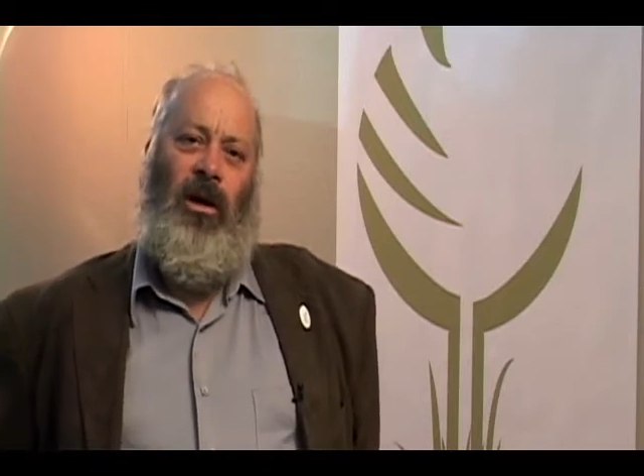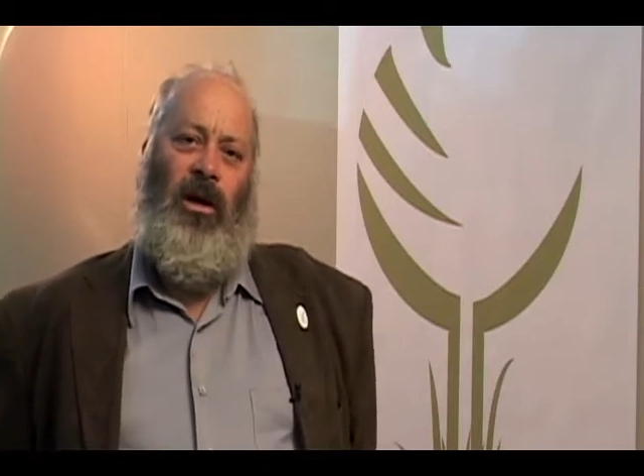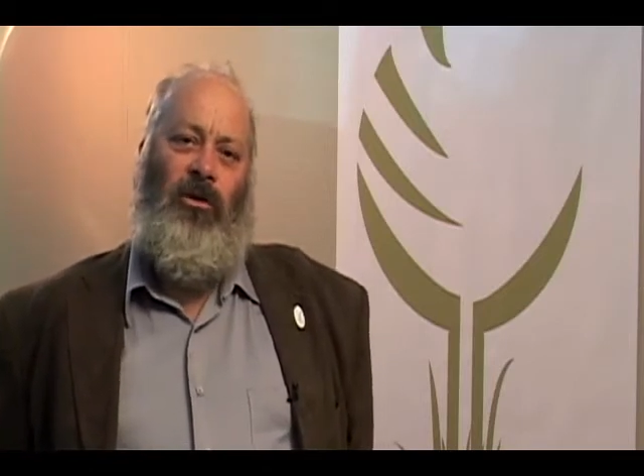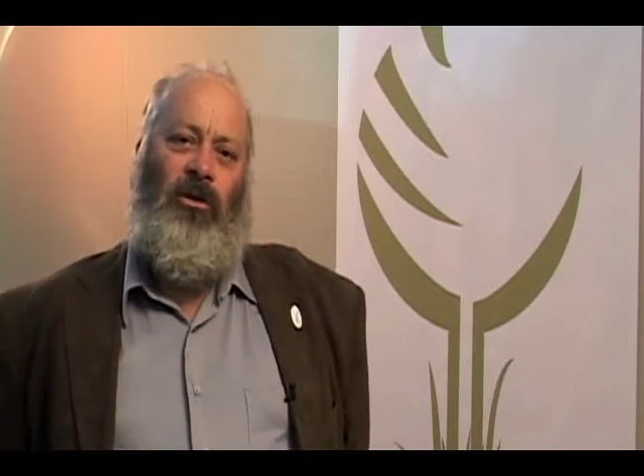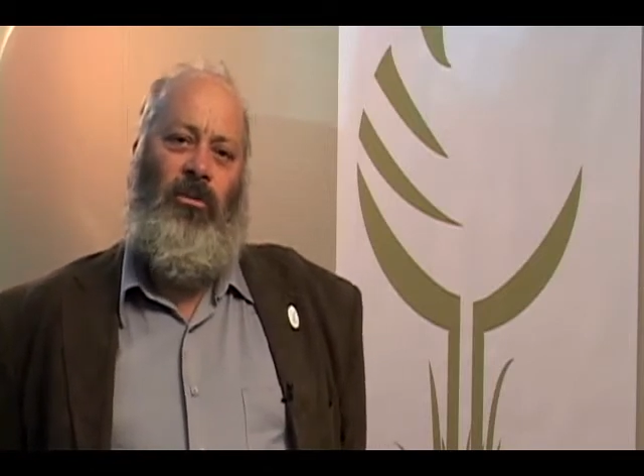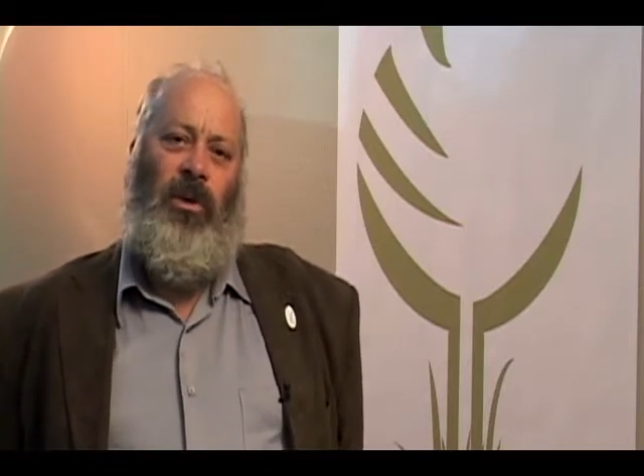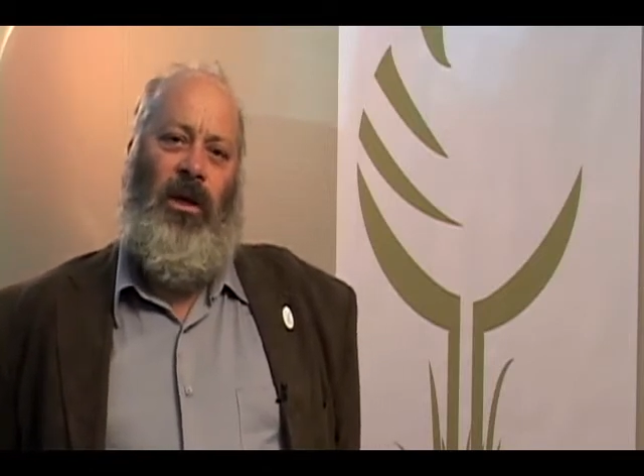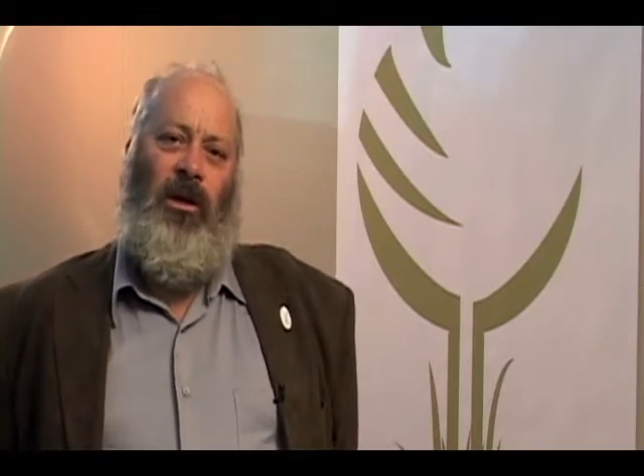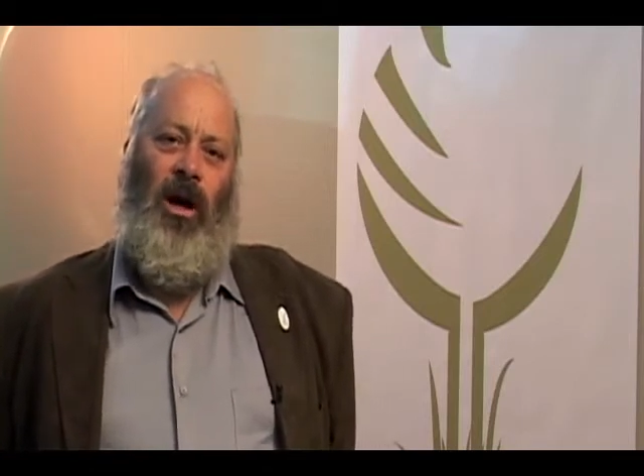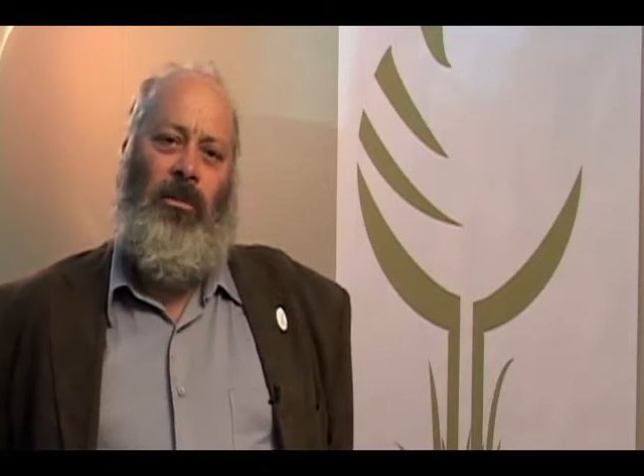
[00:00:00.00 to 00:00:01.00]
it should
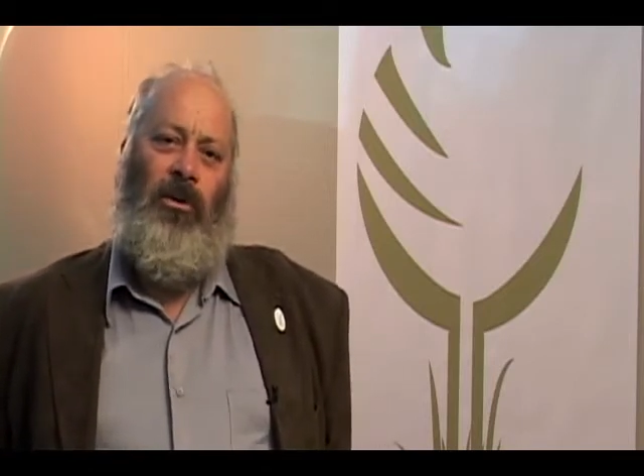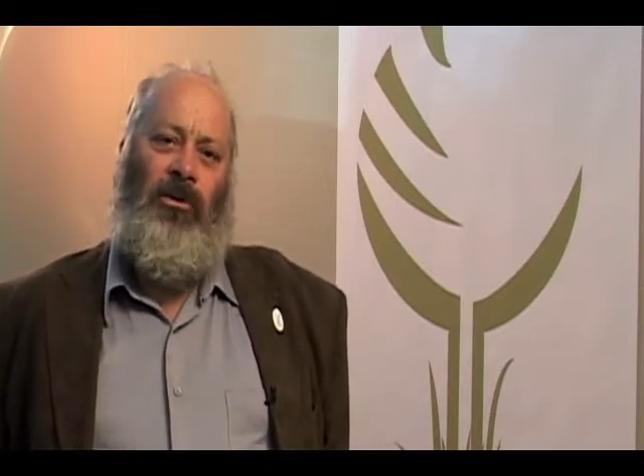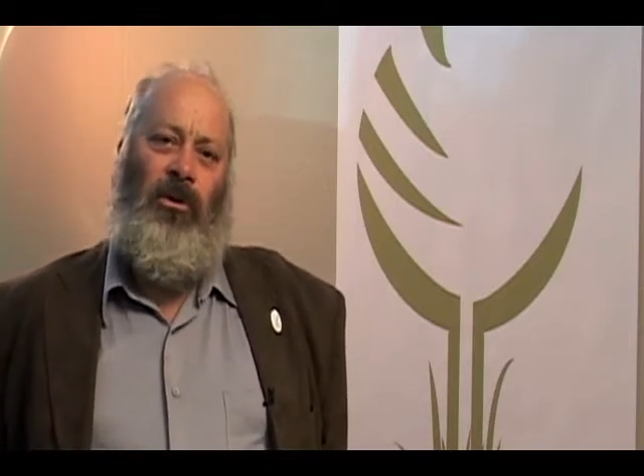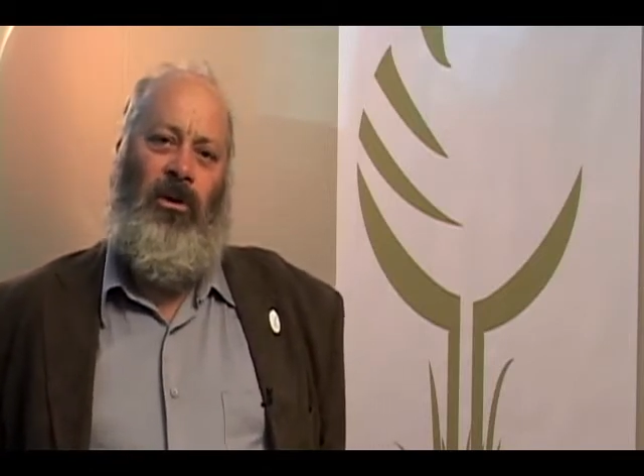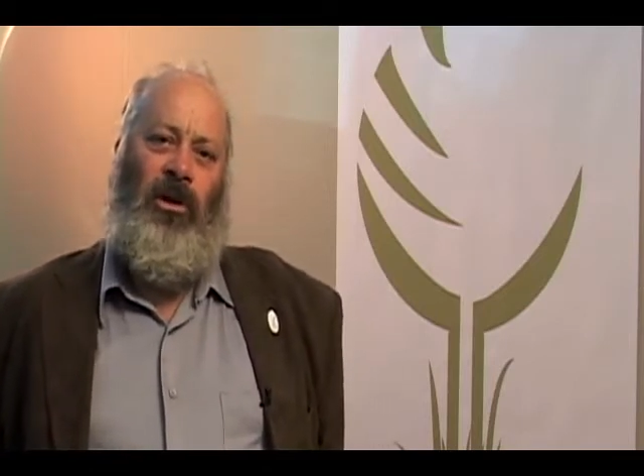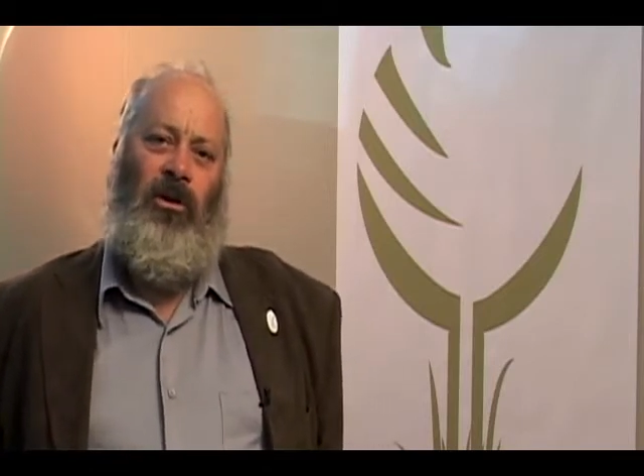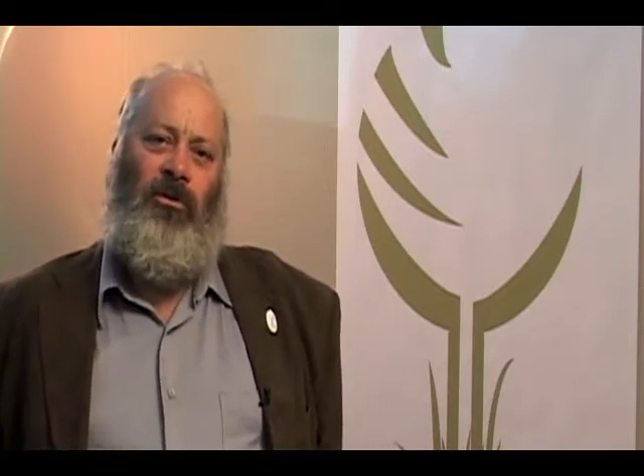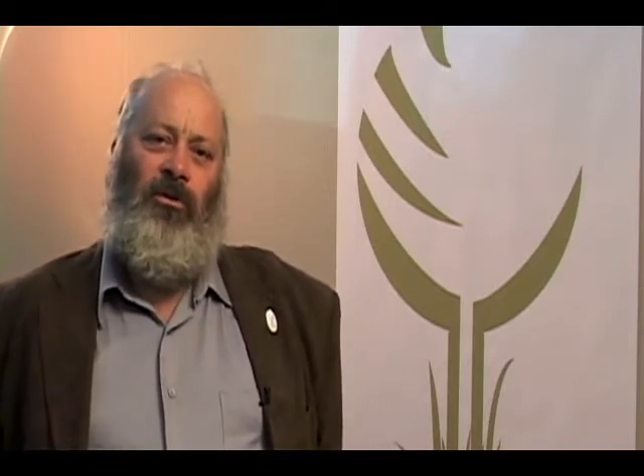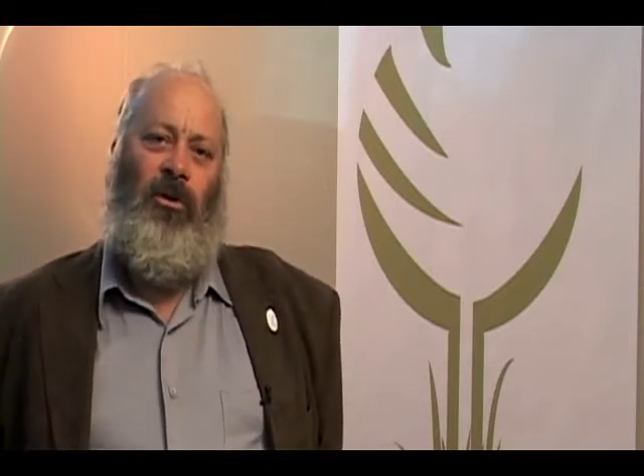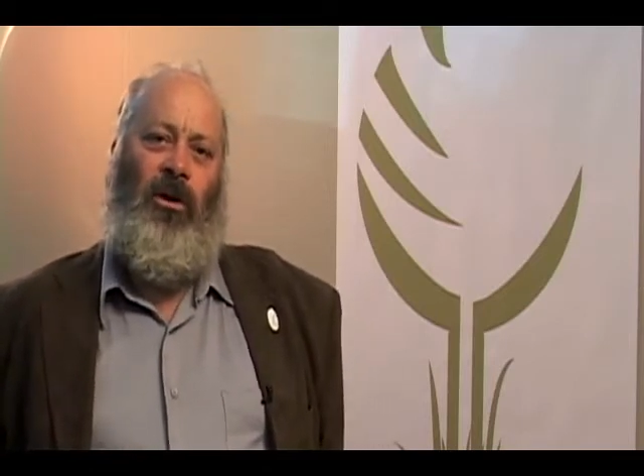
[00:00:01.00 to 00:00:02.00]
mean opportunities for